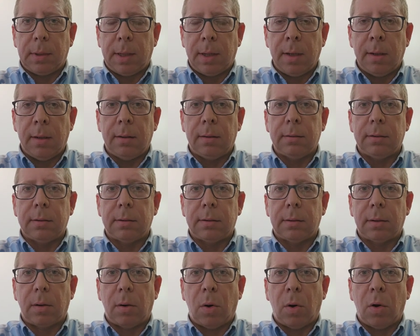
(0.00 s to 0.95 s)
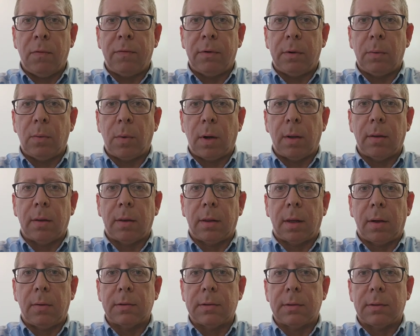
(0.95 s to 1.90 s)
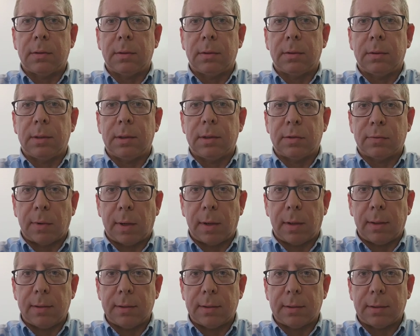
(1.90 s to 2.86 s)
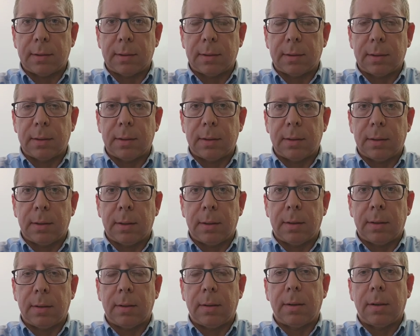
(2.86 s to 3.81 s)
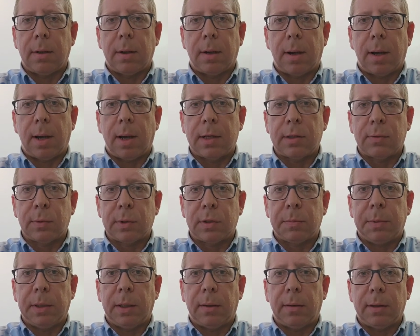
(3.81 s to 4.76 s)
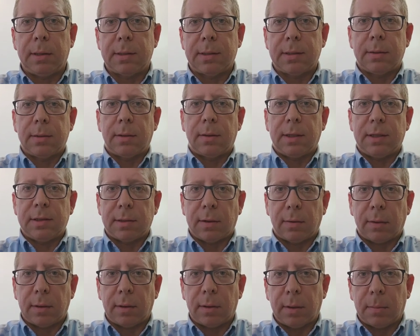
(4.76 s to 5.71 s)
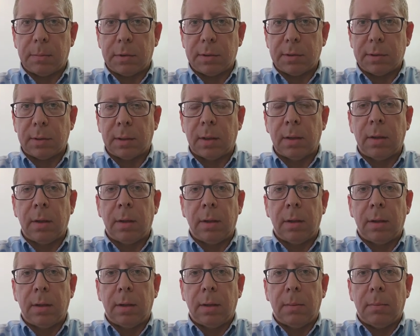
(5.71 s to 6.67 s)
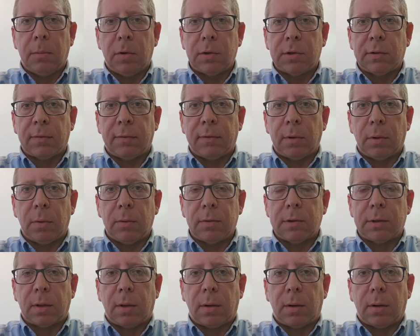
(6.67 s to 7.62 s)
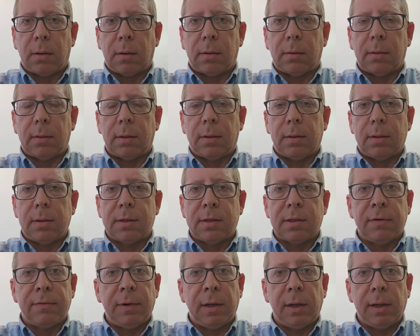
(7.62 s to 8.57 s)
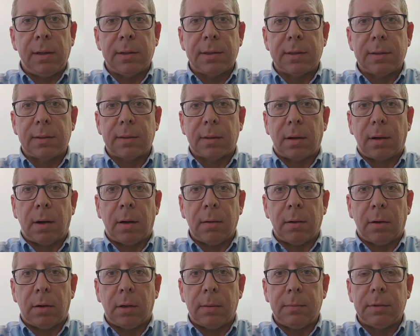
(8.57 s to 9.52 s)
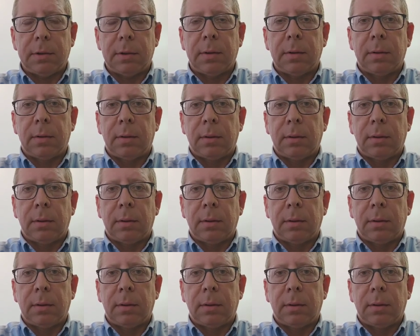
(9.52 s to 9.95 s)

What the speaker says: killed over 1,000 Israelis as we speak. These are the numbers. Most of those are civilians, unarmed,